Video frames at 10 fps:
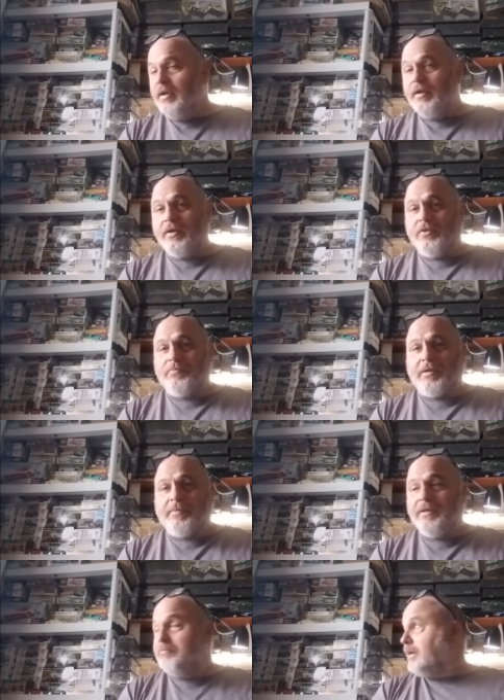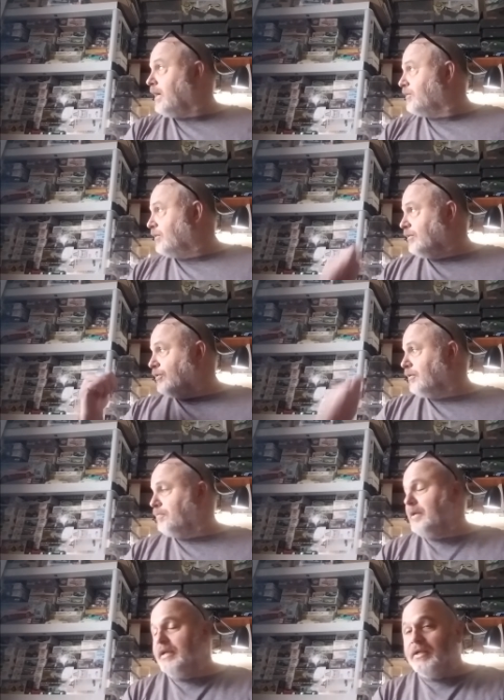because my main passion is
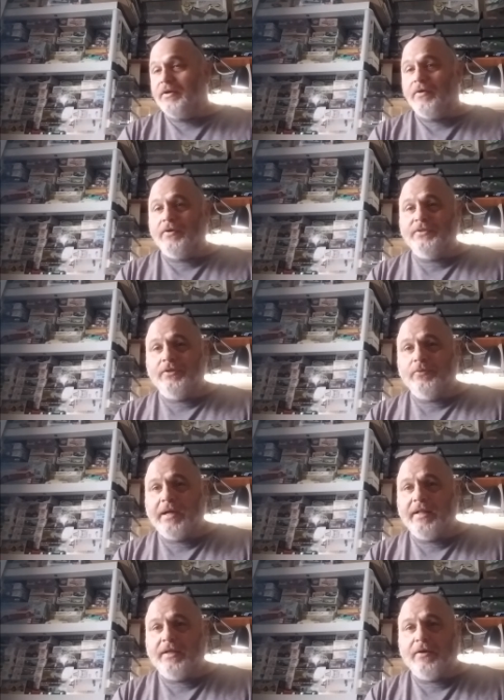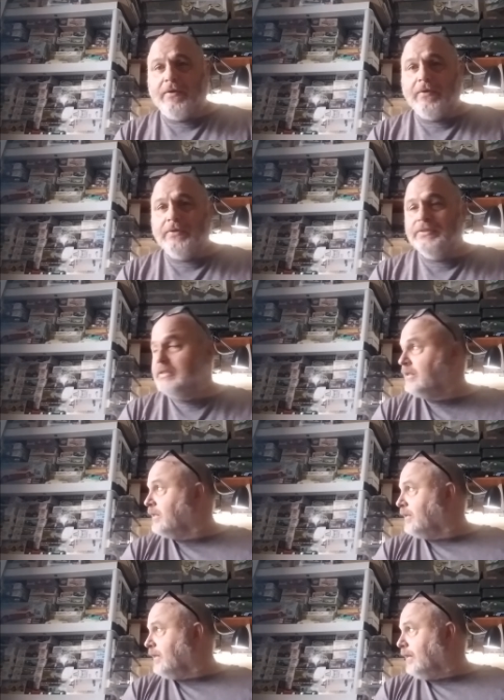European cars, you know, rally cars,
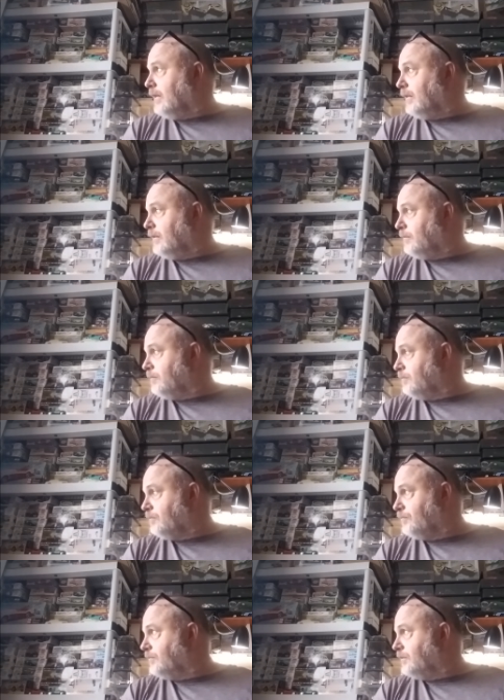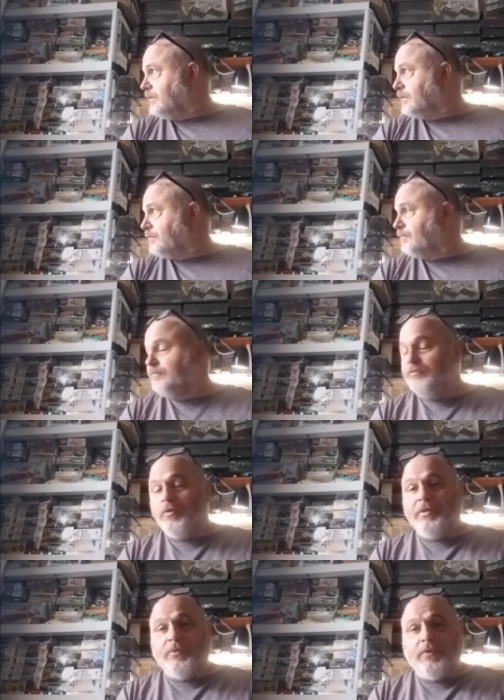uh, just
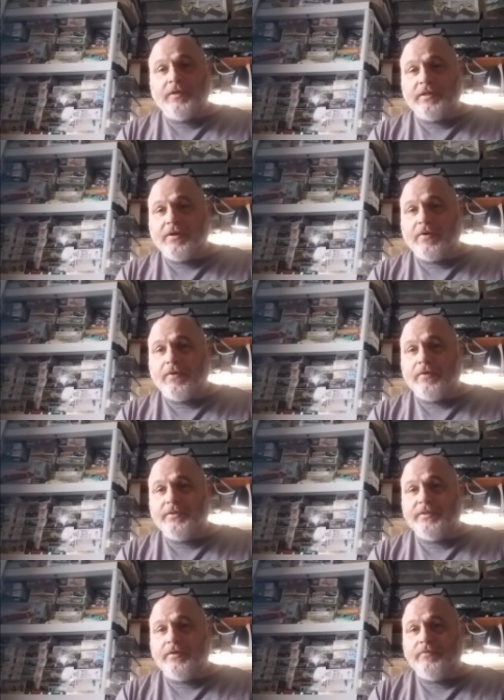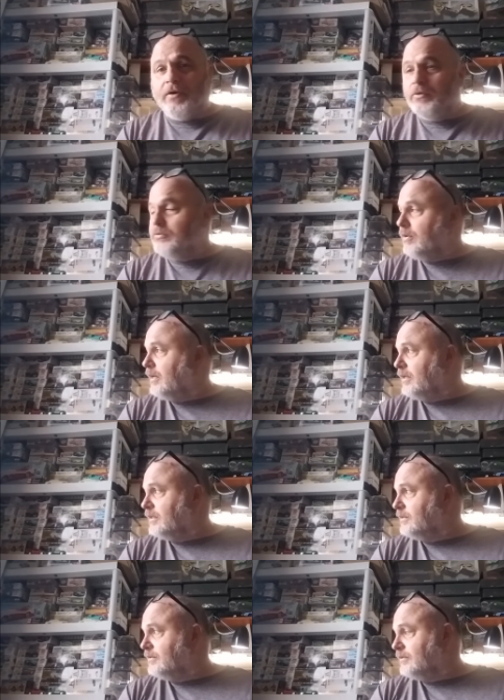Formula One cars, you know,
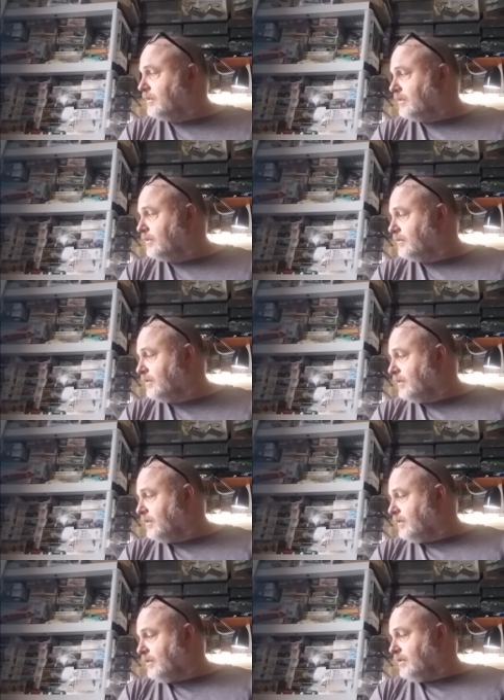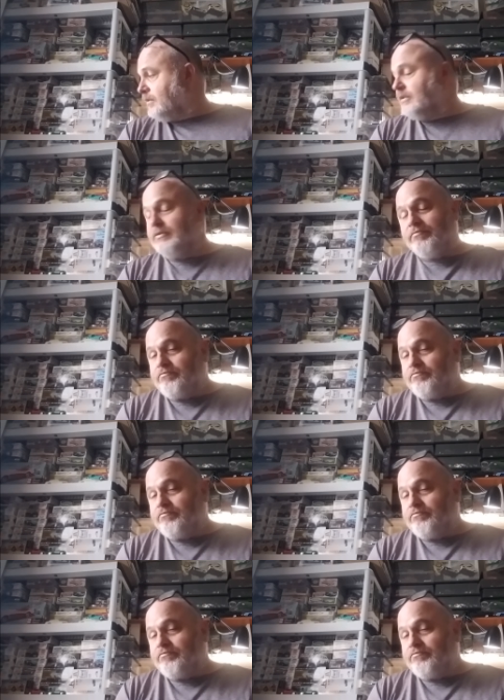Volkswagens, uh, just